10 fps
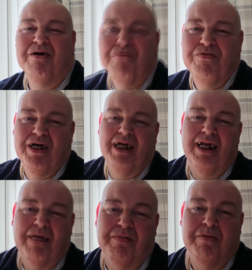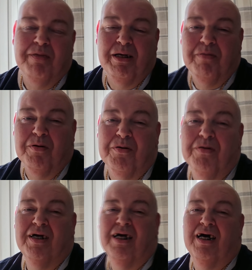Really lovely people.
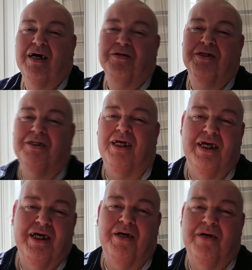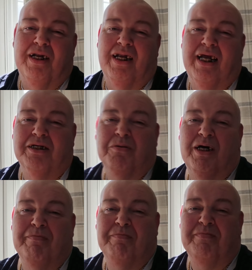I shall see you in the next
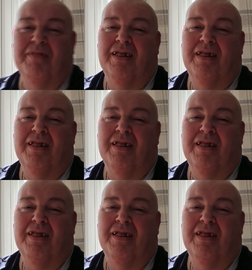one.